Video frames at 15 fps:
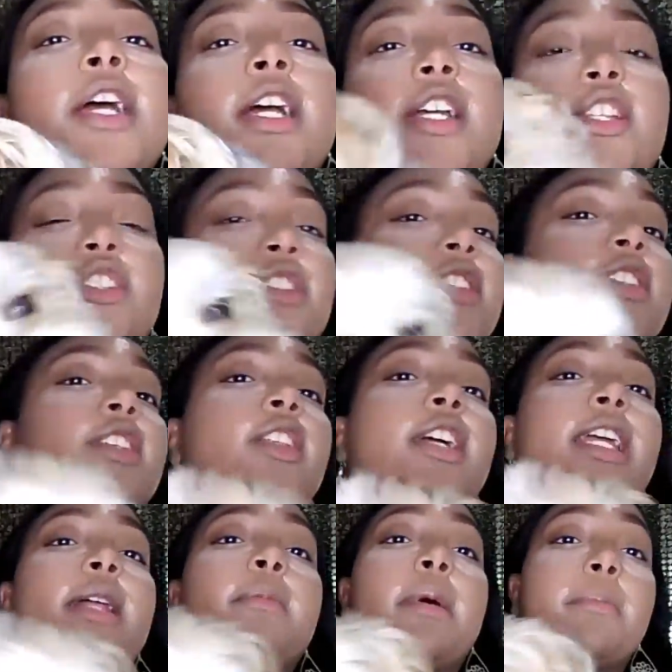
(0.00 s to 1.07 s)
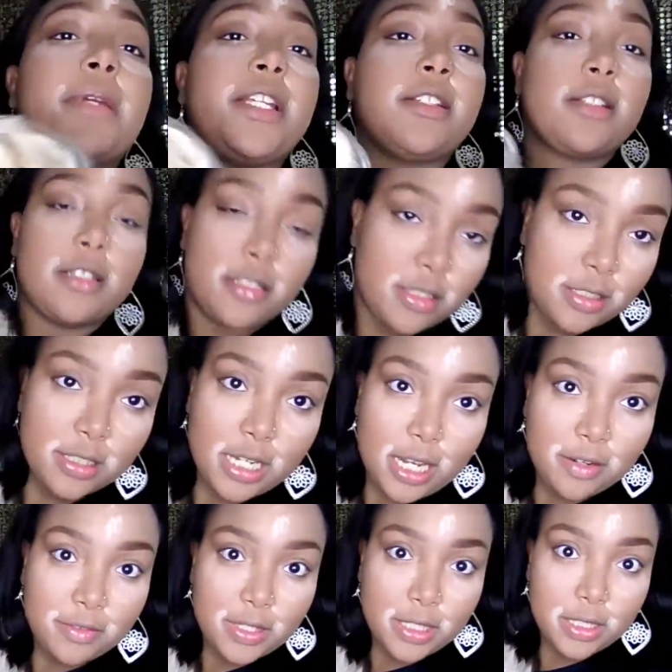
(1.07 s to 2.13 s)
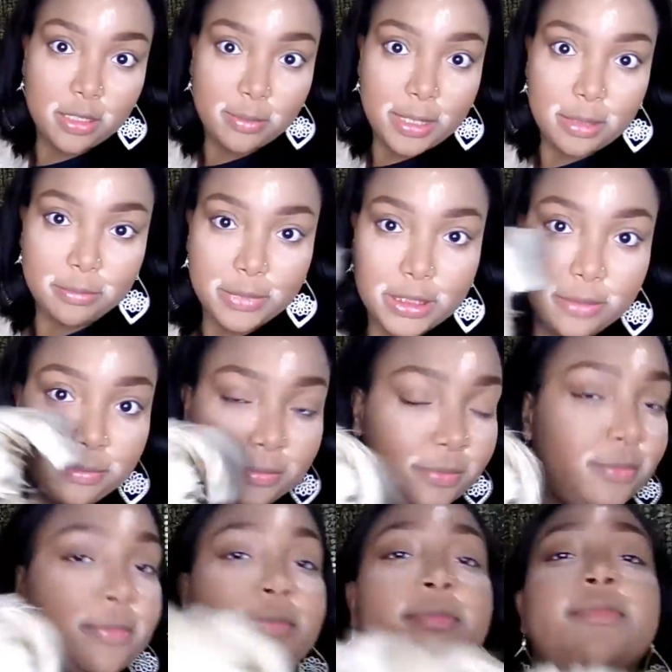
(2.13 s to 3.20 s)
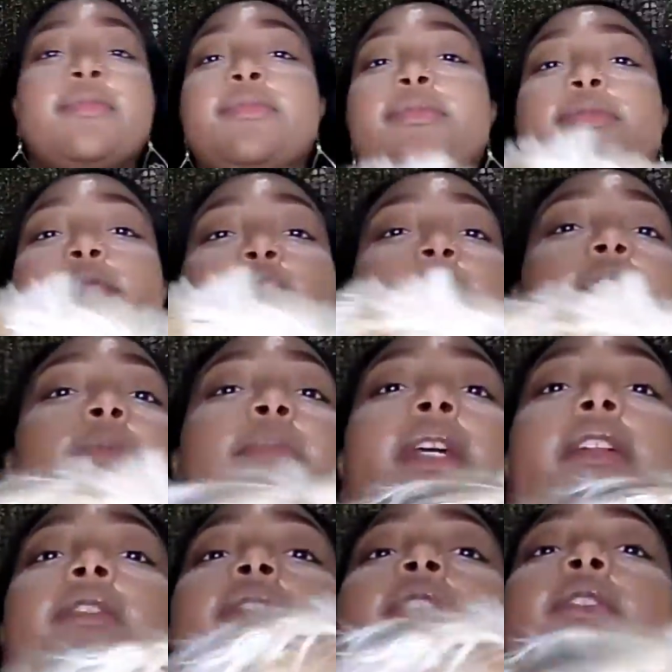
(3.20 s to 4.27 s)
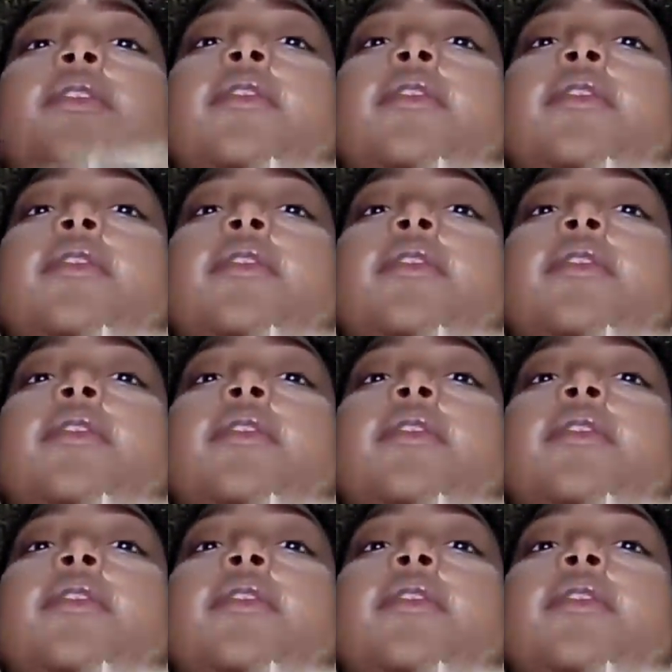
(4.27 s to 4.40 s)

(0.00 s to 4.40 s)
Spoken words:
She's looking at my pizza. She's not even thinking about me. Just pitiful.